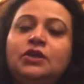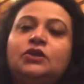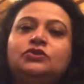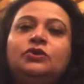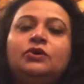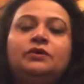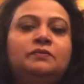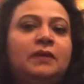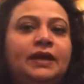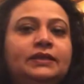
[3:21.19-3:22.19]
So
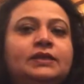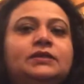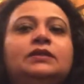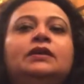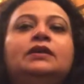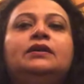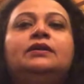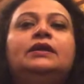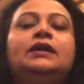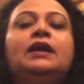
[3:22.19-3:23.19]
by this
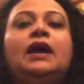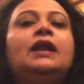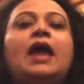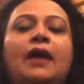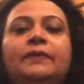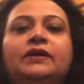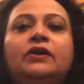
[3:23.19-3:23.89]
there are habit